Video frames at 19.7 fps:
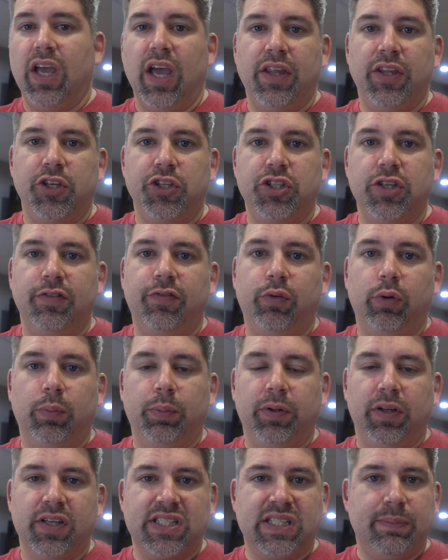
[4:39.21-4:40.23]
And the G4
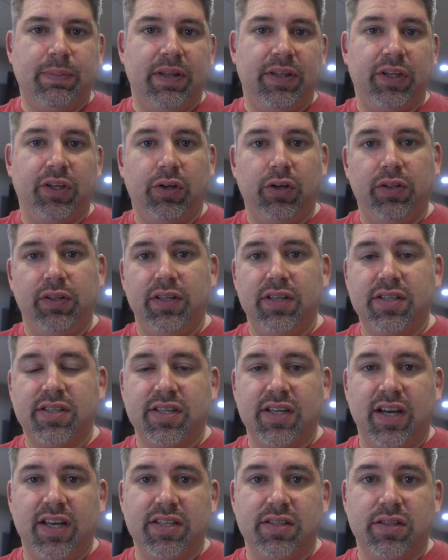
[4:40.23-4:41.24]
Plus, depending on the
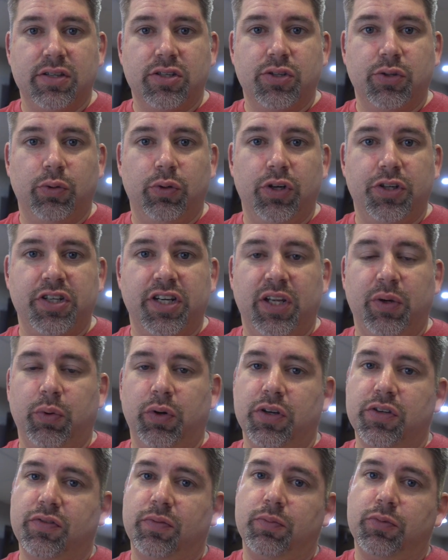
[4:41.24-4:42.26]
size of the storage,
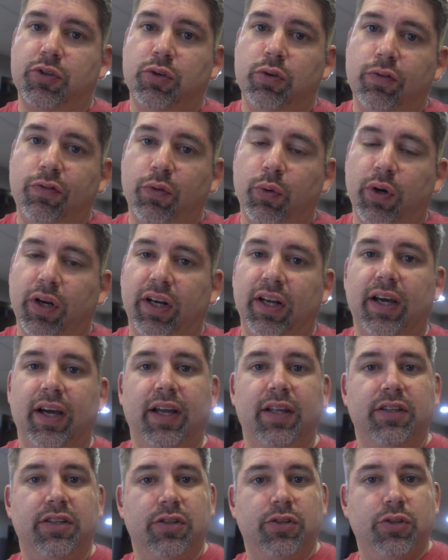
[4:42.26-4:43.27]
anywhere from
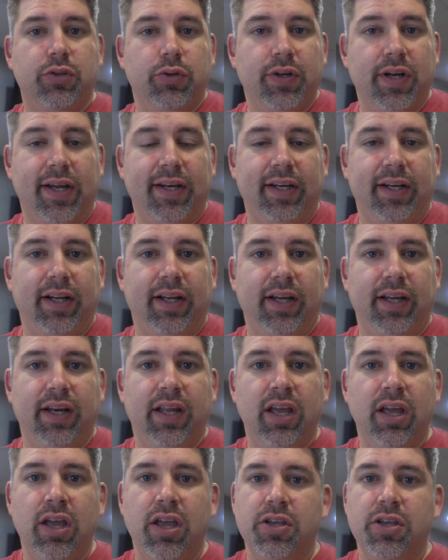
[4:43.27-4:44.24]
$249 to $299.